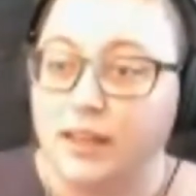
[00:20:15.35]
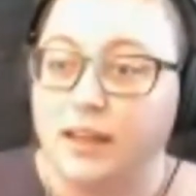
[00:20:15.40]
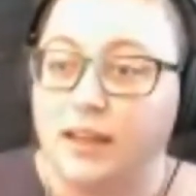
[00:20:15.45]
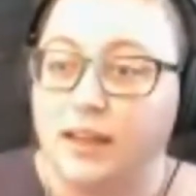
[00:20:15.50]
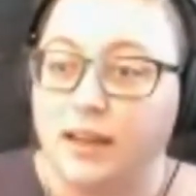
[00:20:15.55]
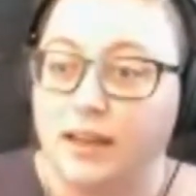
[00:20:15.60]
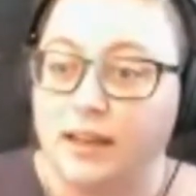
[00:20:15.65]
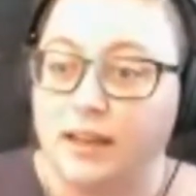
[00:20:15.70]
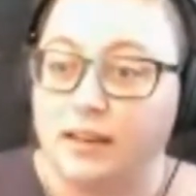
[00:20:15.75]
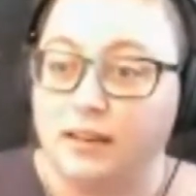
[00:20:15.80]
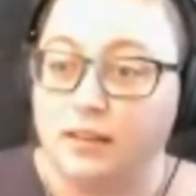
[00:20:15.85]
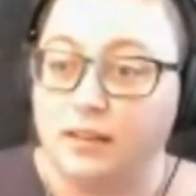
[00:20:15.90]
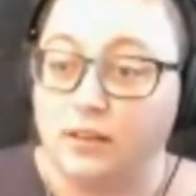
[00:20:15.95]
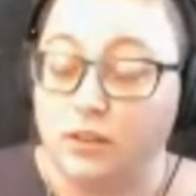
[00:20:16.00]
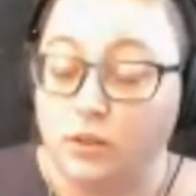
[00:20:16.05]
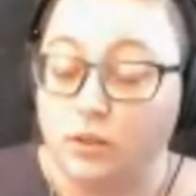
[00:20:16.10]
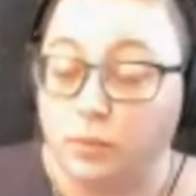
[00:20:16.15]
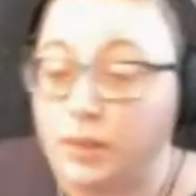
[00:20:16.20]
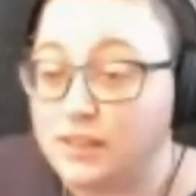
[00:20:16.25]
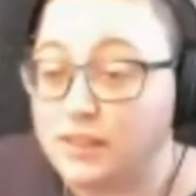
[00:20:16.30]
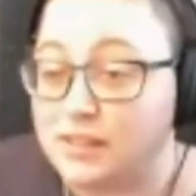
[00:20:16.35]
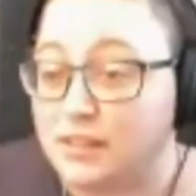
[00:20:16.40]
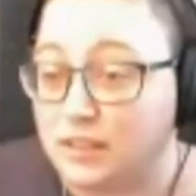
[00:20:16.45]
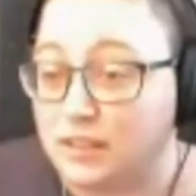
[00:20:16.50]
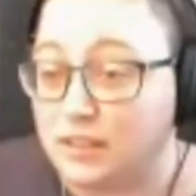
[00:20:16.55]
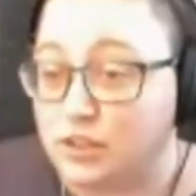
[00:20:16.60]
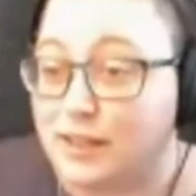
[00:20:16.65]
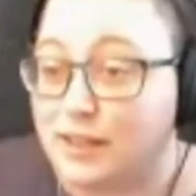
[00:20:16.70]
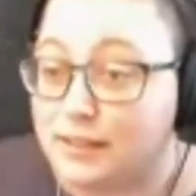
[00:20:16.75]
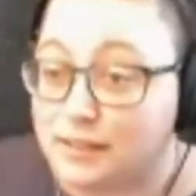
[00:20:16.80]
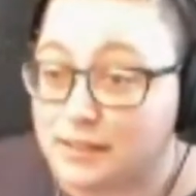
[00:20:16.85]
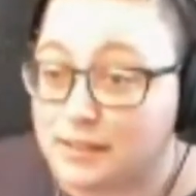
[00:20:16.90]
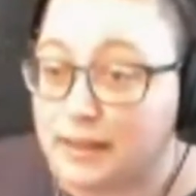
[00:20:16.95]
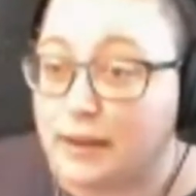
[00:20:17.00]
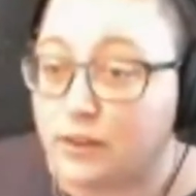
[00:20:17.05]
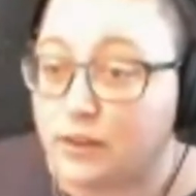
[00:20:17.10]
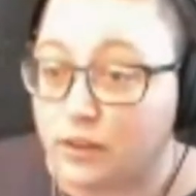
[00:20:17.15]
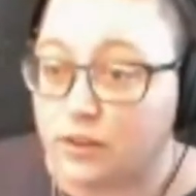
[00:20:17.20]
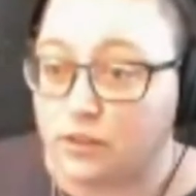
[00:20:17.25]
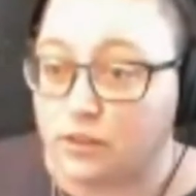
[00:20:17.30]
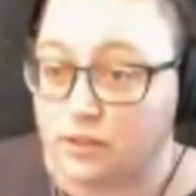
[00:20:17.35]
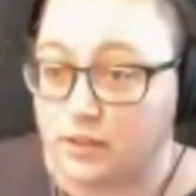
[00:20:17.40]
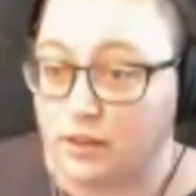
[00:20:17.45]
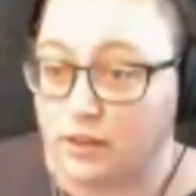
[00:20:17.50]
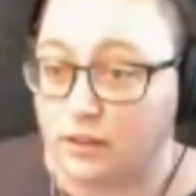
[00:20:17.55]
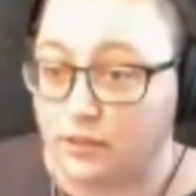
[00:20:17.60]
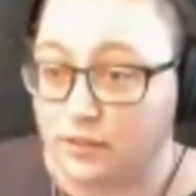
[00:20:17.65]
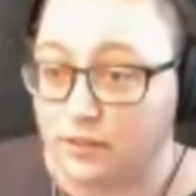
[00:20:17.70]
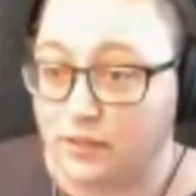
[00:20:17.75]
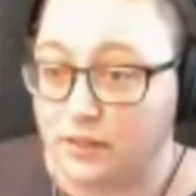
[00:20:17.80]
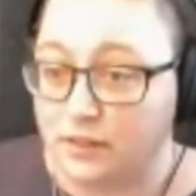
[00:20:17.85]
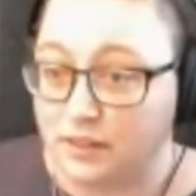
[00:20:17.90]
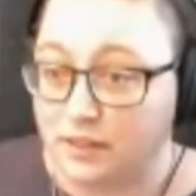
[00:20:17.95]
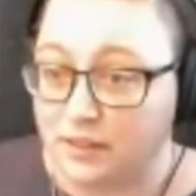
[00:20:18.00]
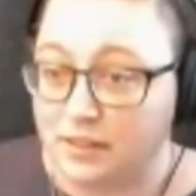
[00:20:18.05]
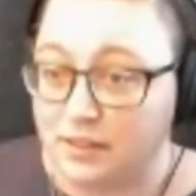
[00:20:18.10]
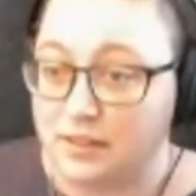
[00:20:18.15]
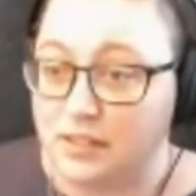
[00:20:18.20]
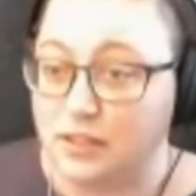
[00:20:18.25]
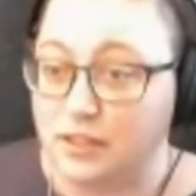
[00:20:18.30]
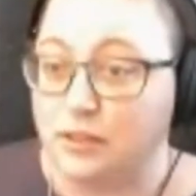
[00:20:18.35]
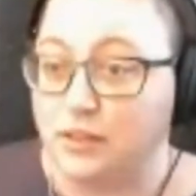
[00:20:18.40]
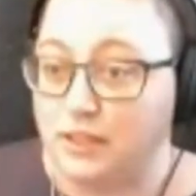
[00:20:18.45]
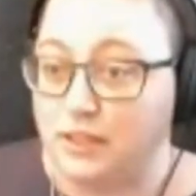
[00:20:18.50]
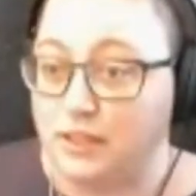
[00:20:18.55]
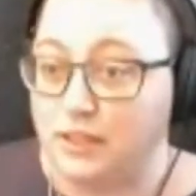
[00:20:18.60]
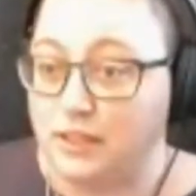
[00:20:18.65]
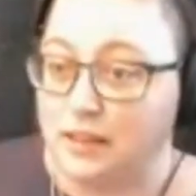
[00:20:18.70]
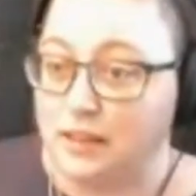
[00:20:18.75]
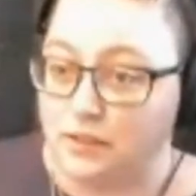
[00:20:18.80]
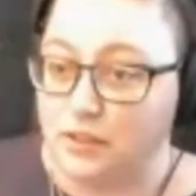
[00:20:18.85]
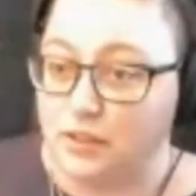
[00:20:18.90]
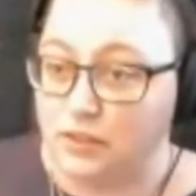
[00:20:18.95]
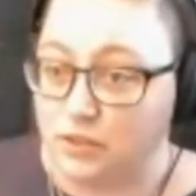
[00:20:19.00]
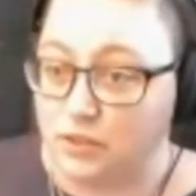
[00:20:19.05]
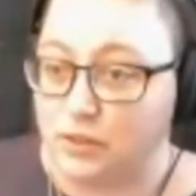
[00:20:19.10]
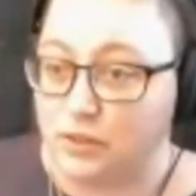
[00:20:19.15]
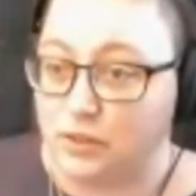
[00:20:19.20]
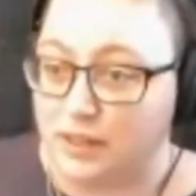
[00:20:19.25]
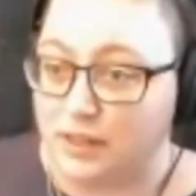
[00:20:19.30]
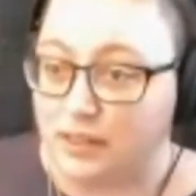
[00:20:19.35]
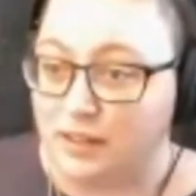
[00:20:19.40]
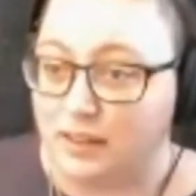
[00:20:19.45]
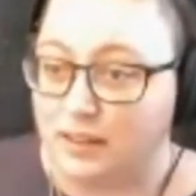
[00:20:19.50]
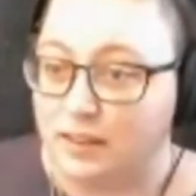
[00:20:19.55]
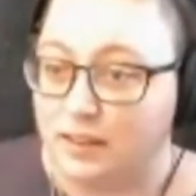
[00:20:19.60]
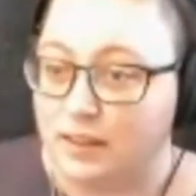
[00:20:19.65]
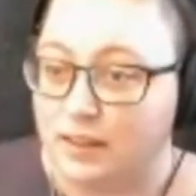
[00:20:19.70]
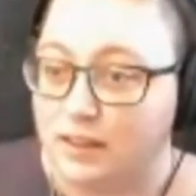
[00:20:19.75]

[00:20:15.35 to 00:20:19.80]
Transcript: And you basically try and scare yourself until the end of the story.